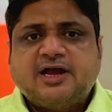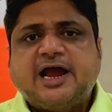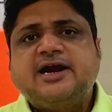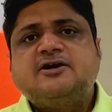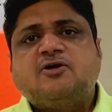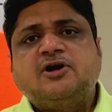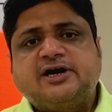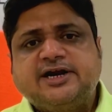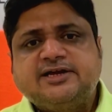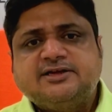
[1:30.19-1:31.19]
and
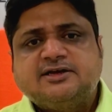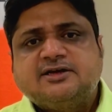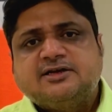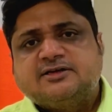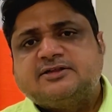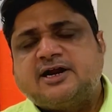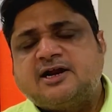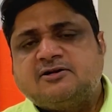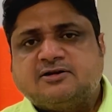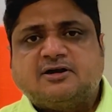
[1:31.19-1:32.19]
already there are